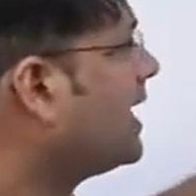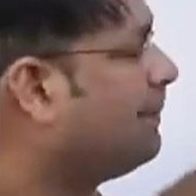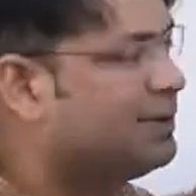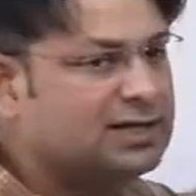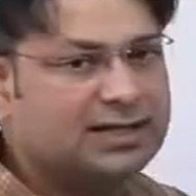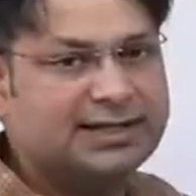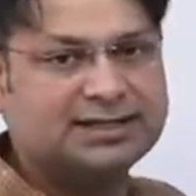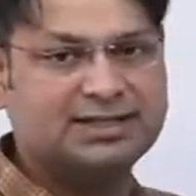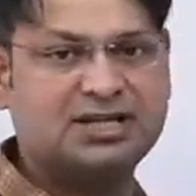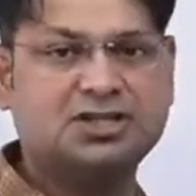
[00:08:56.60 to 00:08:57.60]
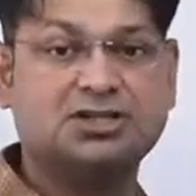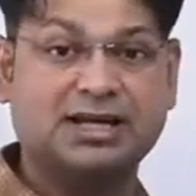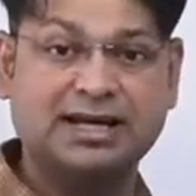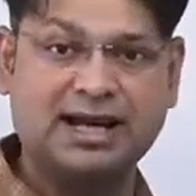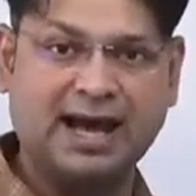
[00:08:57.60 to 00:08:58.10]
epigenetic changes
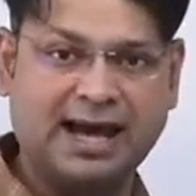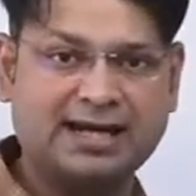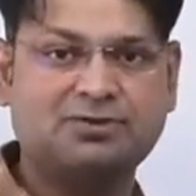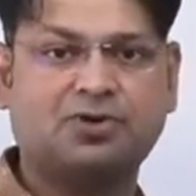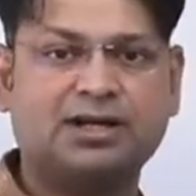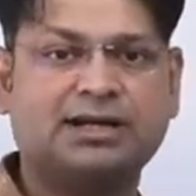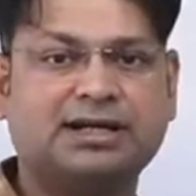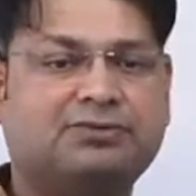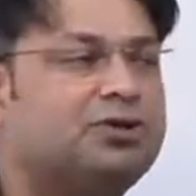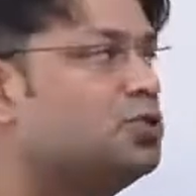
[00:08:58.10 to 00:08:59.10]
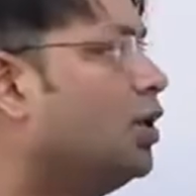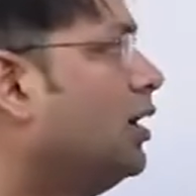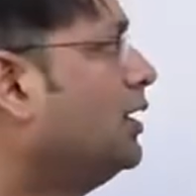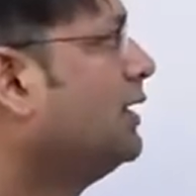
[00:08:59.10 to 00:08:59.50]
in any one individual